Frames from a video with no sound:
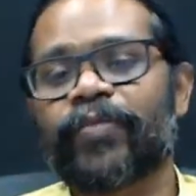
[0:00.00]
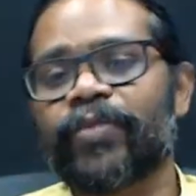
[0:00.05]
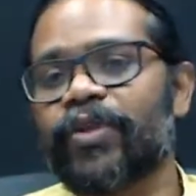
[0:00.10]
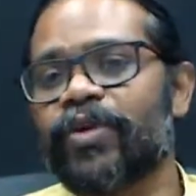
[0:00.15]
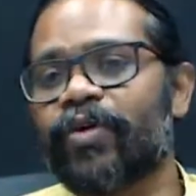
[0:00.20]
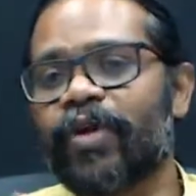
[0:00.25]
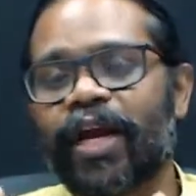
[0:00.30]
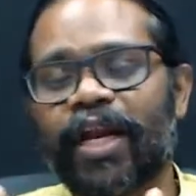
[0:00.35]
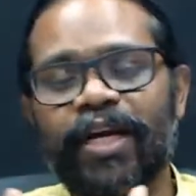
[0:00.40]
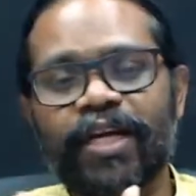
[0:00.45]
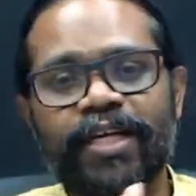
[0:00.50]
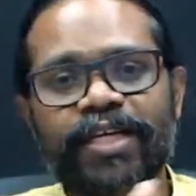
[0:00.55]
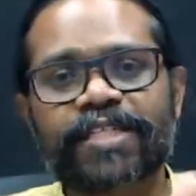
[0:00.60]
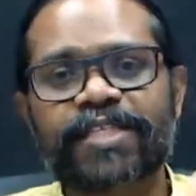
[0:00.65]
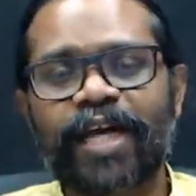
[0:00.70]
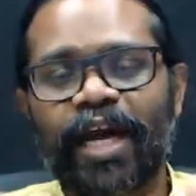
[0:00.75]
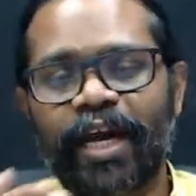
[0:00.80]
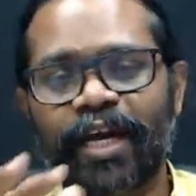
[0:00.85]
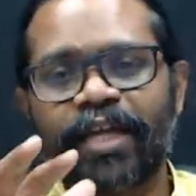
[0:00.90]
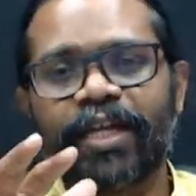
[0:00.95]
You can
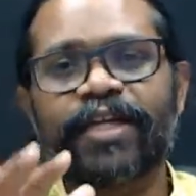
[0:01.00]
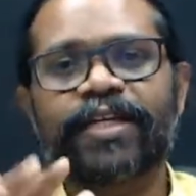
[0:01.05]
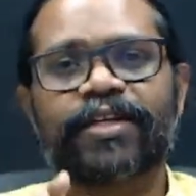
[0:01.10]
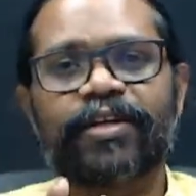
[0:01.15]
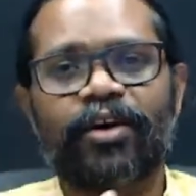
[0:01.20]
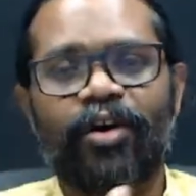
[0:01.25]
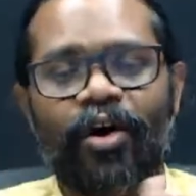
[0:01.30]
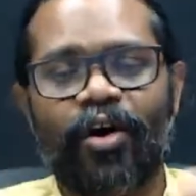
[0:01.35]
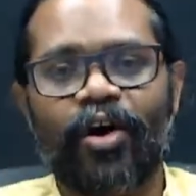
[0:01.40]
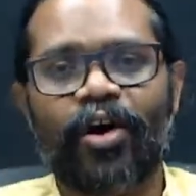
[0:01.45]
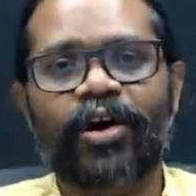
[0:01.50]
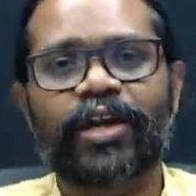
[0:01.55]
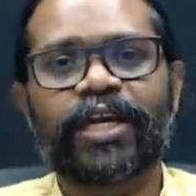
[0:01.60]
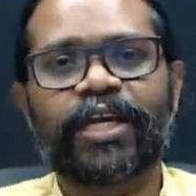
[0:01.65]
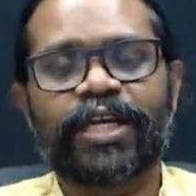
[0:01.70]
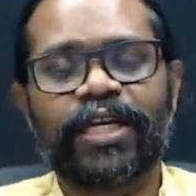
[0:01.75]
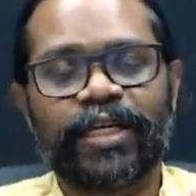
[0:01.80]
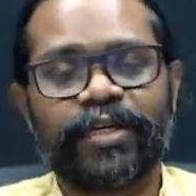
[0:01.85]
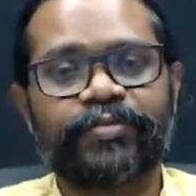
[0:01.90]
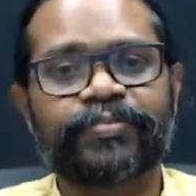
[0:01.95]
design it accordingly.